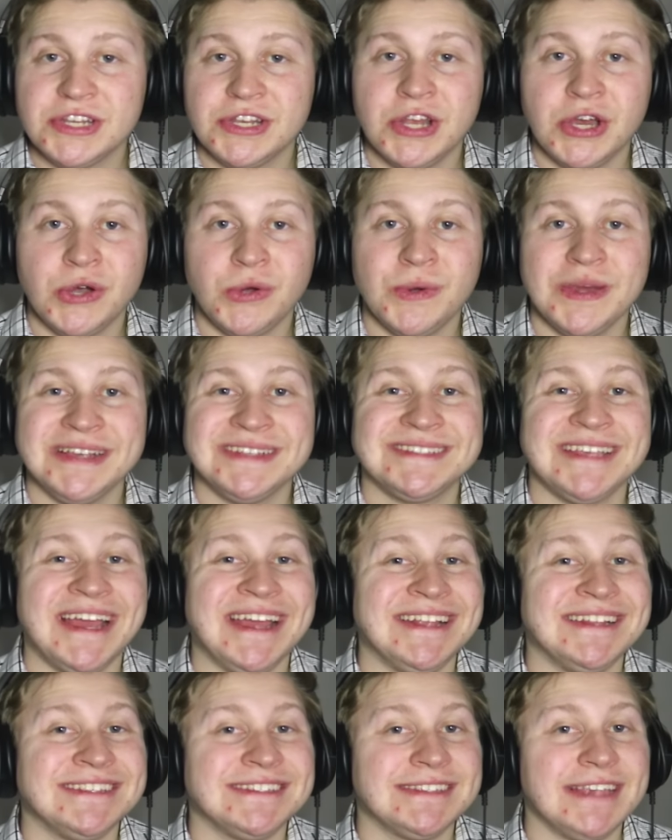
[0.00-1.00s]
to know is
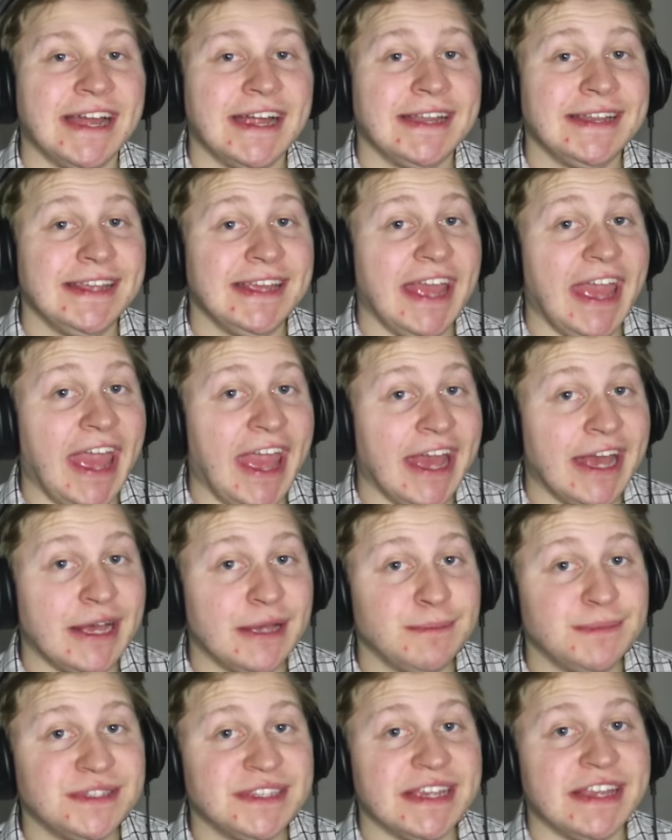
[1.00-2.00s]
that anxiety
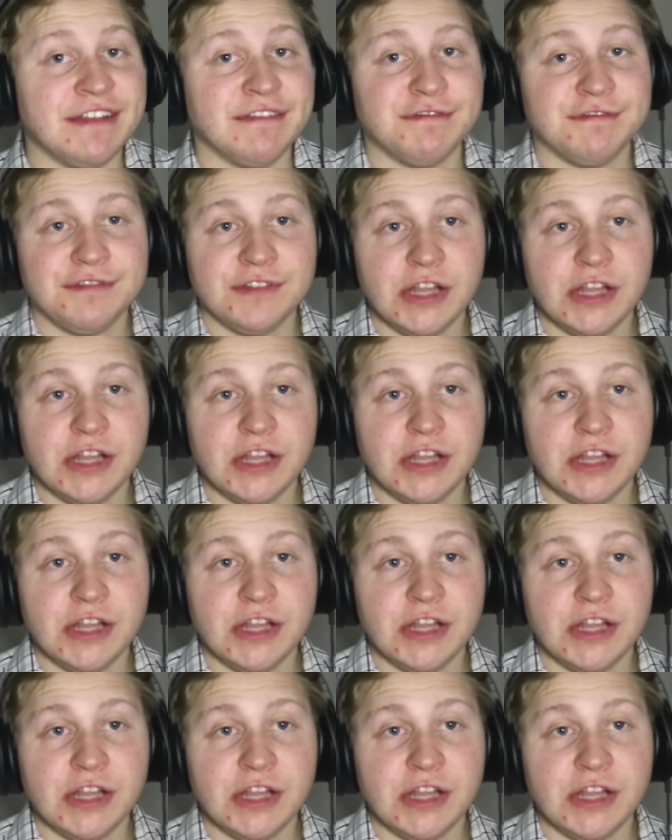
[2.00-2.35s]
ebbs and